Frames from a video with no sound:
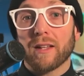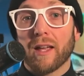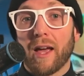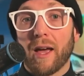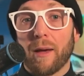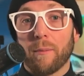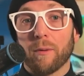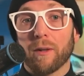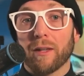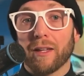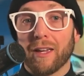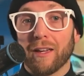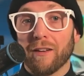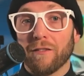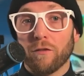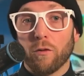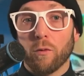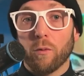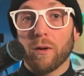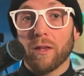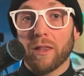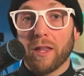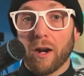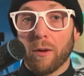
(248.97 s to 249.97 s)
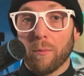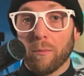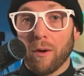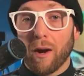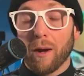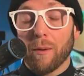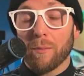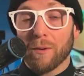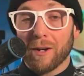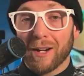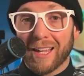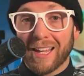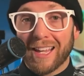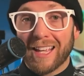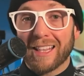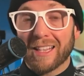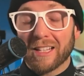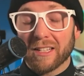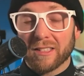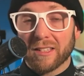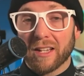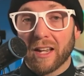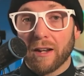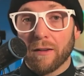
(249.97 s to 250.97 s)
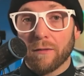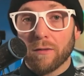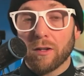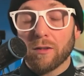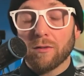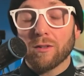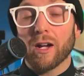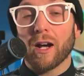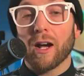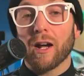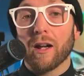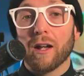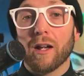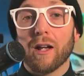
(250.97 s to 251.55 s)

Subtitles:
applicant for their property in the state of Utah.